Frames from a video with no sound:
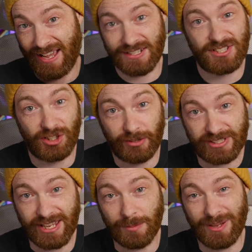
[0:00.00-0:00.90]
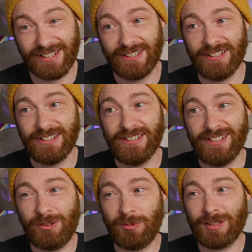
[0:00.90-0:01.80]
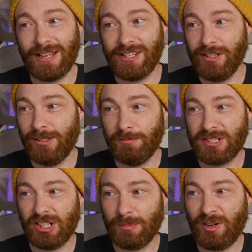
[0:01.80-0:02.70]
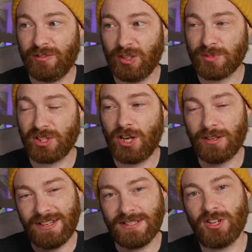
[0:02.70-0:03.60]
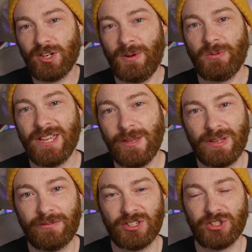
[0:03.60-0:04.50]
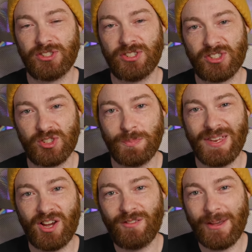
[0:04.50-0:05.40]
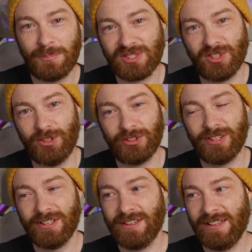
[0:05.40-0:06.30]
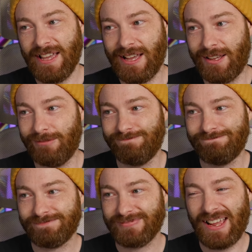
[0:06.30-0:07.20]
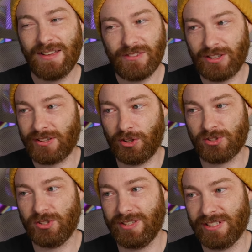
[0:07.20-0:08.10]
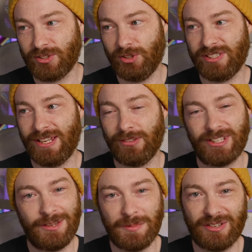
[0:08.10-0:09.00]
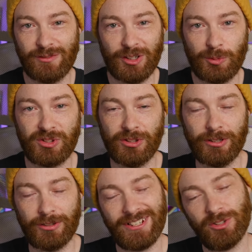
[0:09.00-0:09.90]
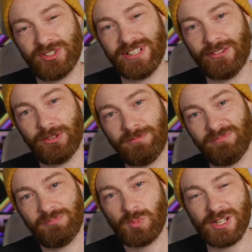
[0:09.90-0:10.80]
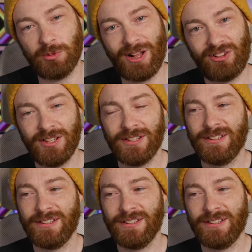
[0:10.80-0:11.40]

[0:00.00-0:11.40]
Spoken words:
Anderson loves gaming. And we were like, you know, we talk about films a lot. Let's talk about gaming for just a spin-off episode. I feel like those two things go together, gaming and films, you know, they go together pretty well.